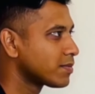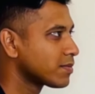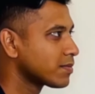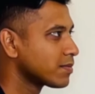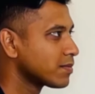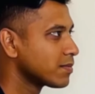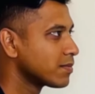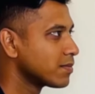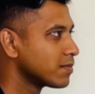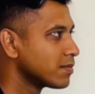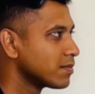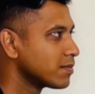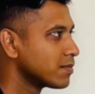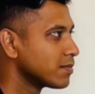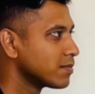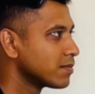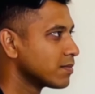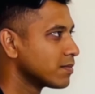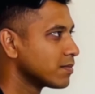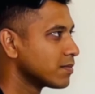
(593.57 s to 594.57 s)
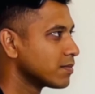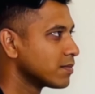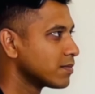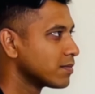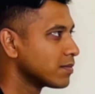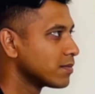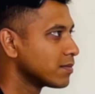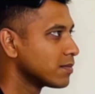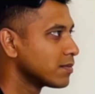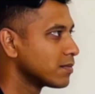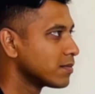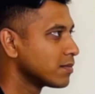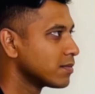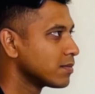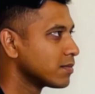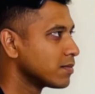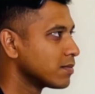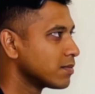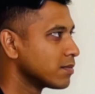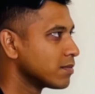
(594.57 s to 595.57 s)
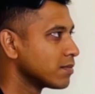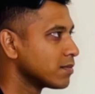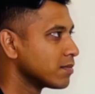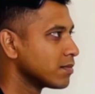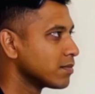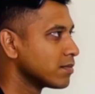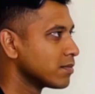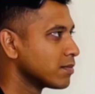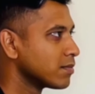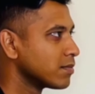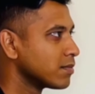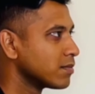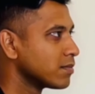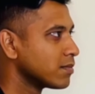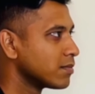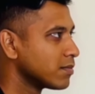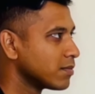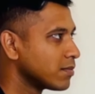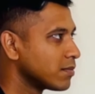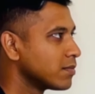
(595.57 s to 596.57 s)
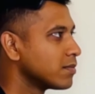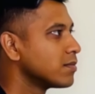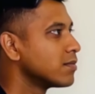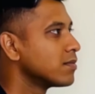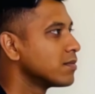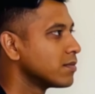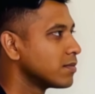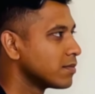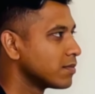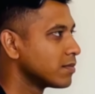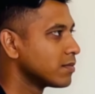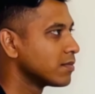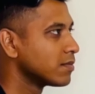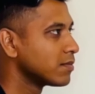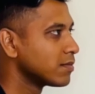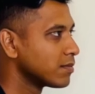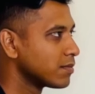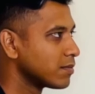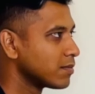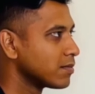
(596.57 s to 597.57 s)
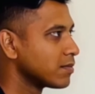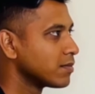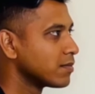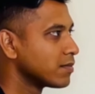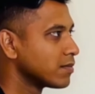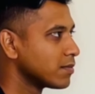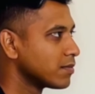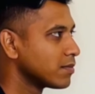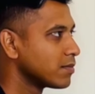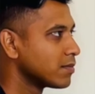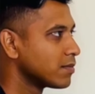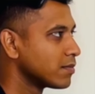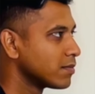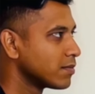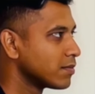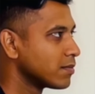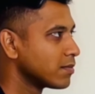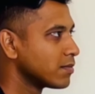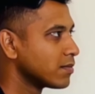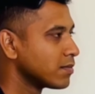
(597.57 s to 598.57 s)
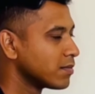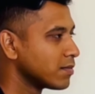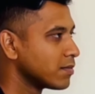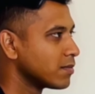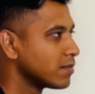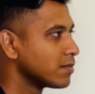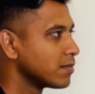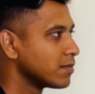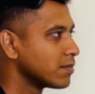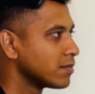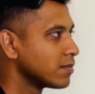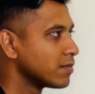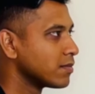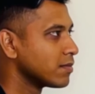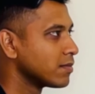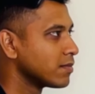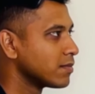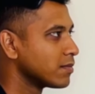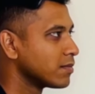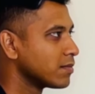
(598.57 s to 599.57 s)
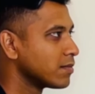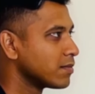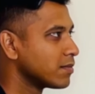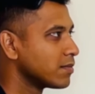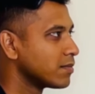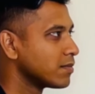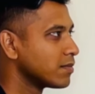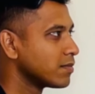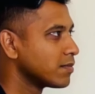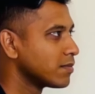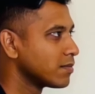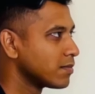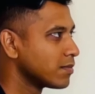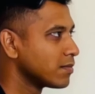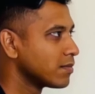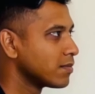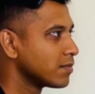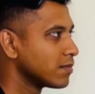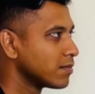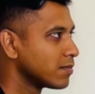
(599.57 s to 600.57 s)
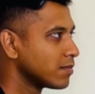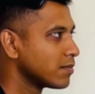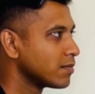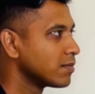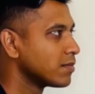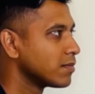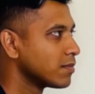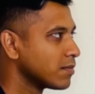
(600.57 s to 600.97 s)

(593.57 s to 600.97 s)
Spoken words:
(not speaking)